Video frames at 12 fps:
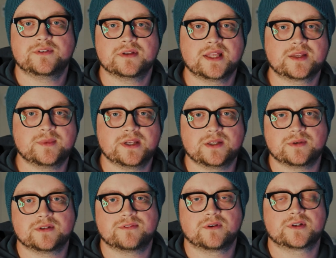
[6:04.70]
If you're like me and you
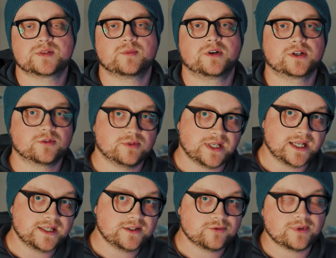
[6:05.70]
want to focus more on
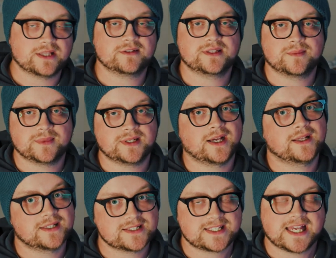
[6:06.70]
creating rather than
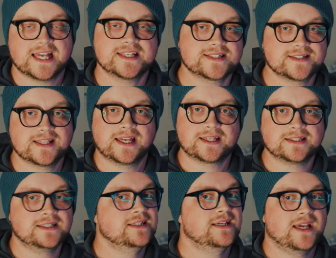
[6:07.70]
monotonous tasks like
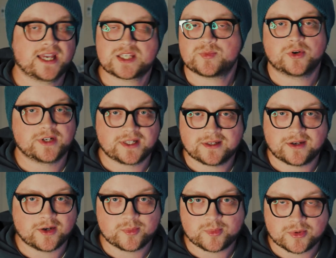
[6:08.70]
exporting
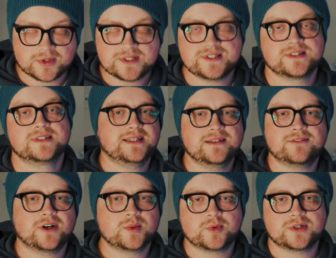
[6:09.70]
artboards, give
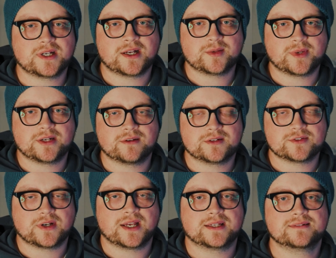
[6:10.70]
Artboard Automator a
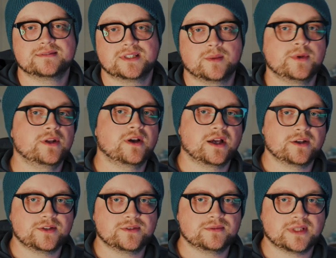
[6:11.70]
try. Let me know how
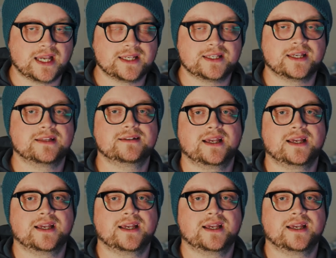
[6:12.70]
you like it,